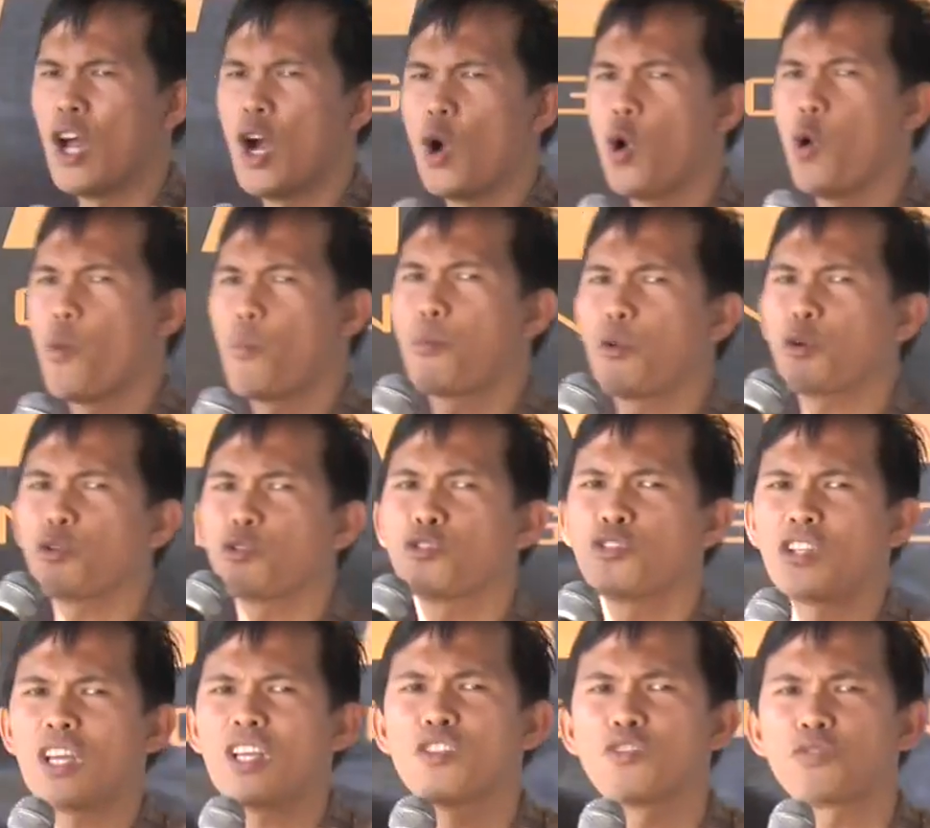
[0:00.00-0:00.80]
who
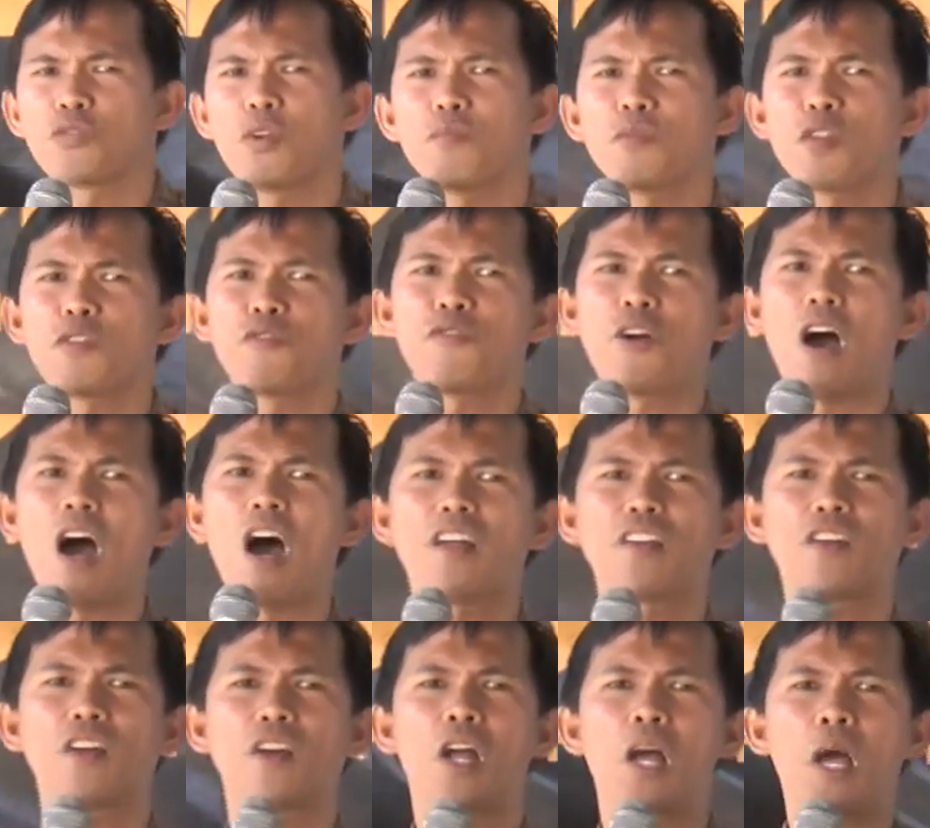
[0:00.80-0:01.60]
proceeds from the
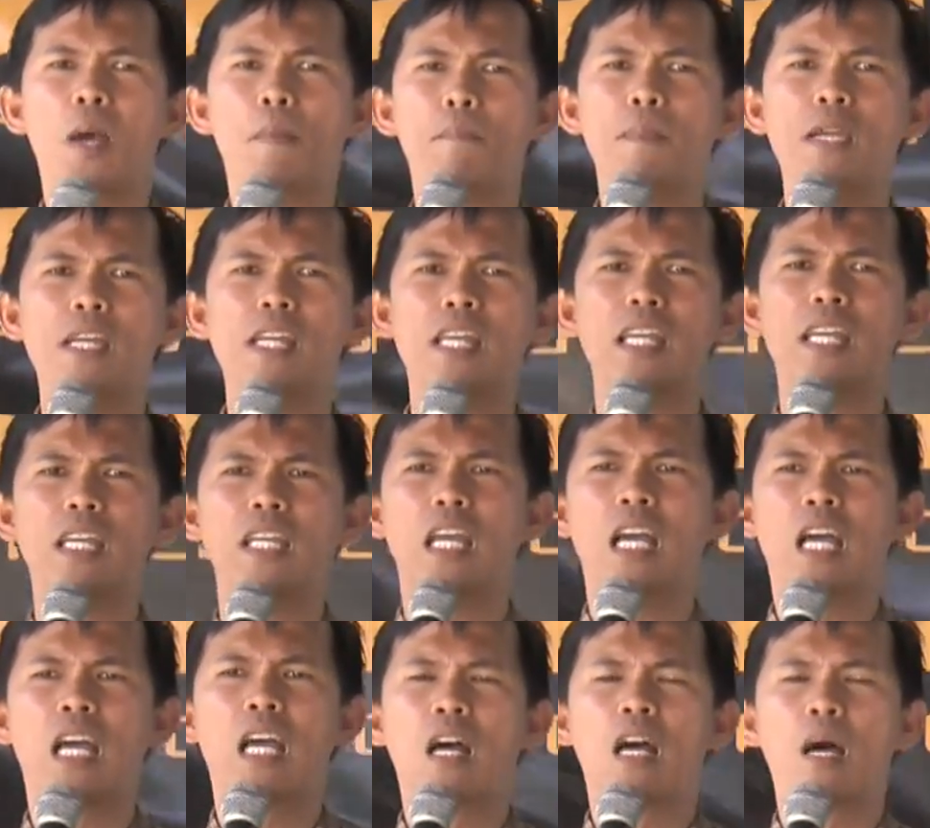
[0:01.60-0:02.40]
Father,
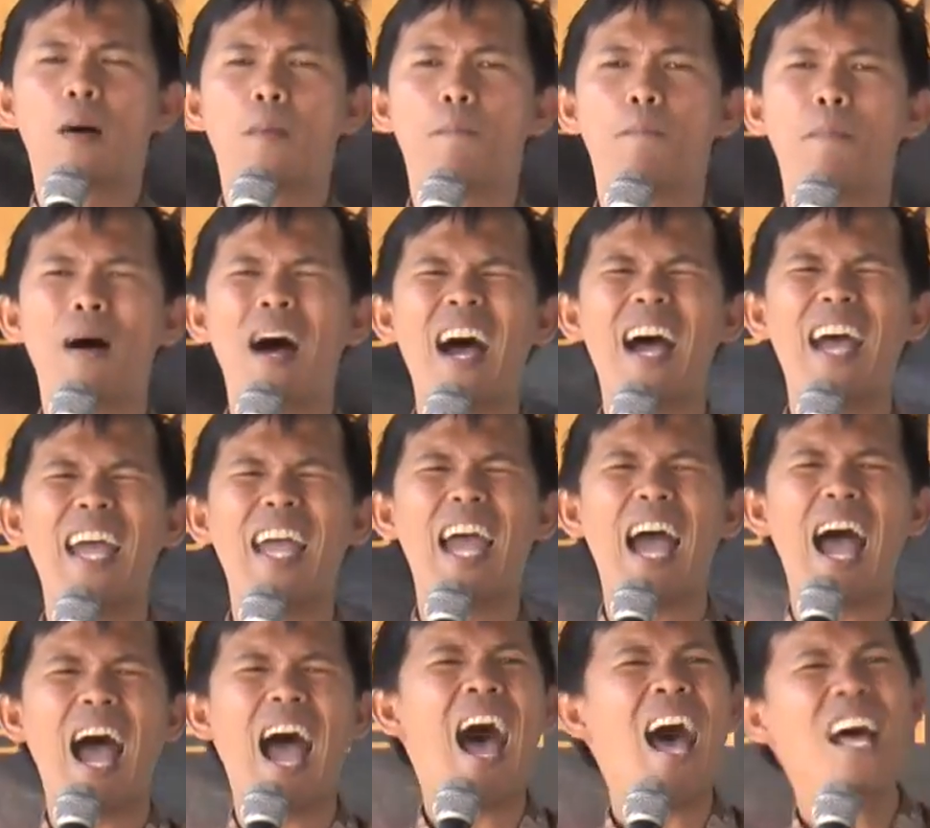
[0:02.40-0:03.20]
meaning
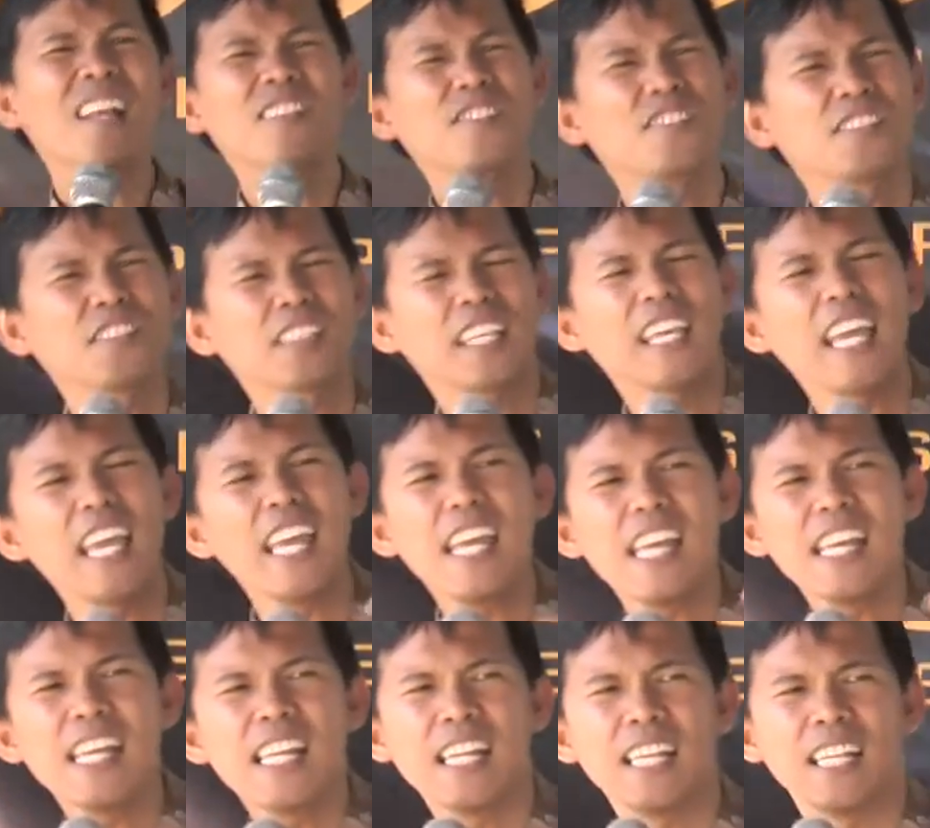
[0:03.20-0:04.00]
by
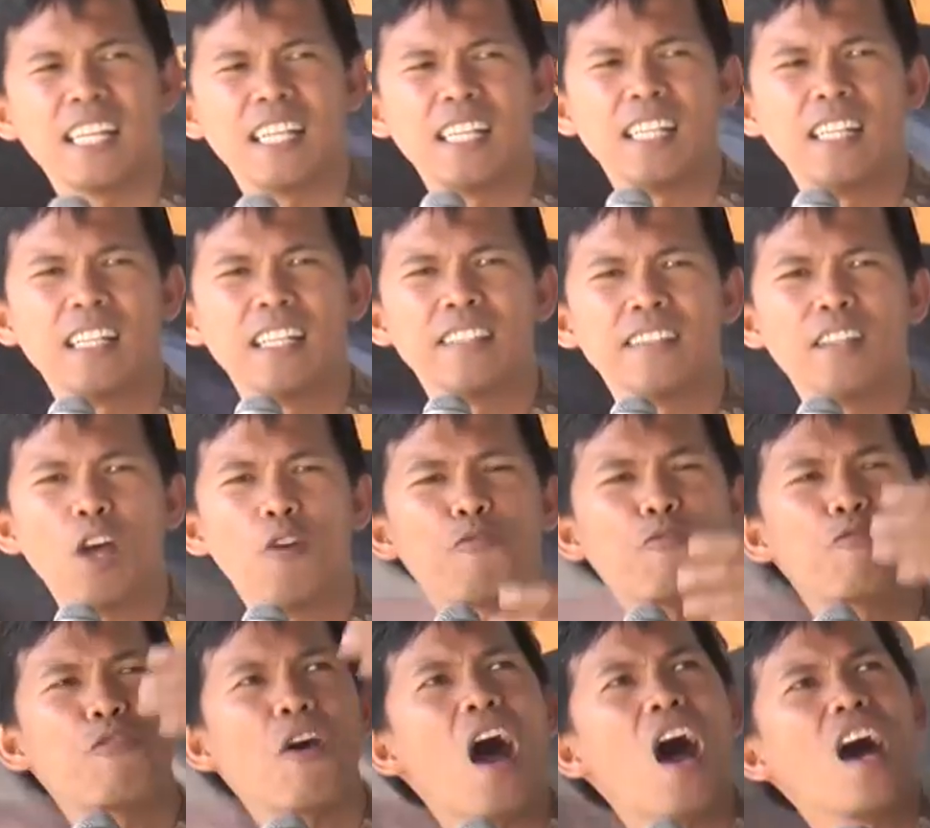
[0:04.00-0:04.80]
asking the
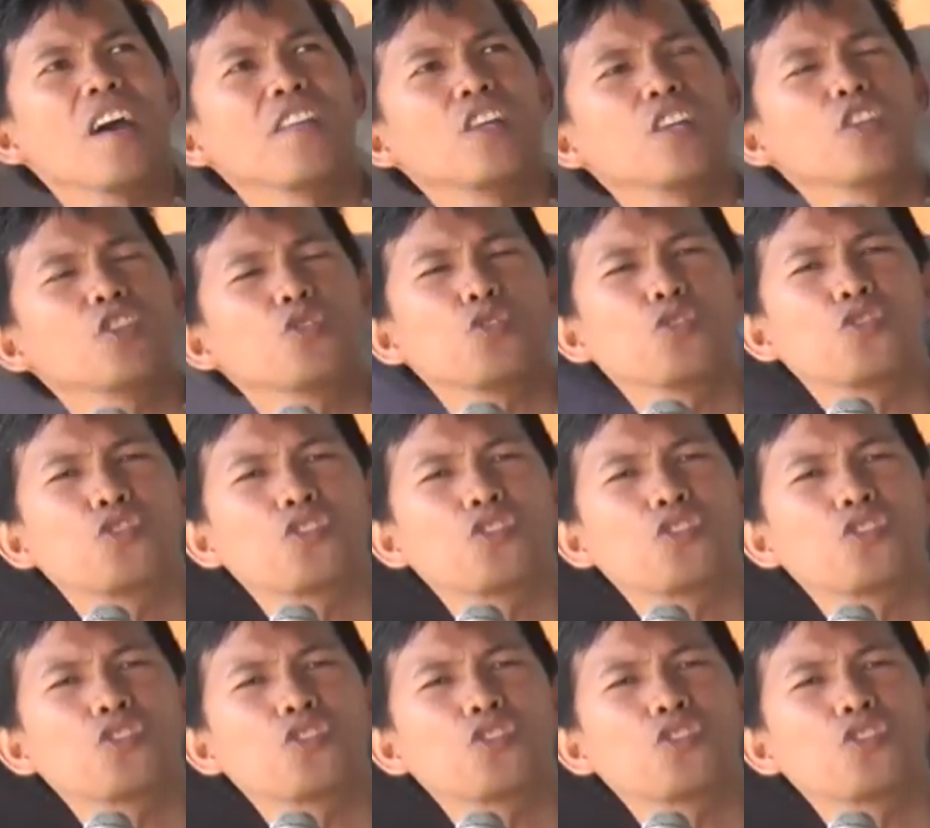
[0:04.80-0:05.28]
Father to